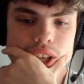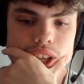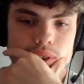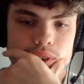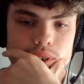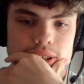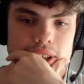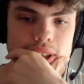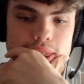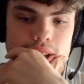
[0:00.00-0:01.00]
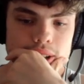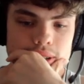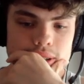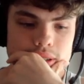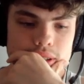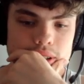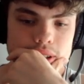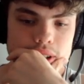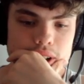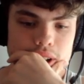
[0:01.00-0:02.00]
However, I think
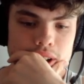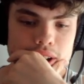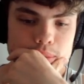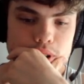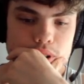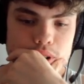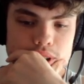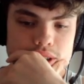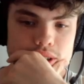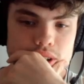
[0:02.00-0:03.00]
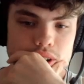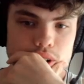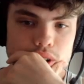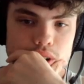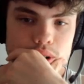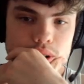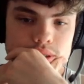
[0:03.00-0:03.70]
I am going to go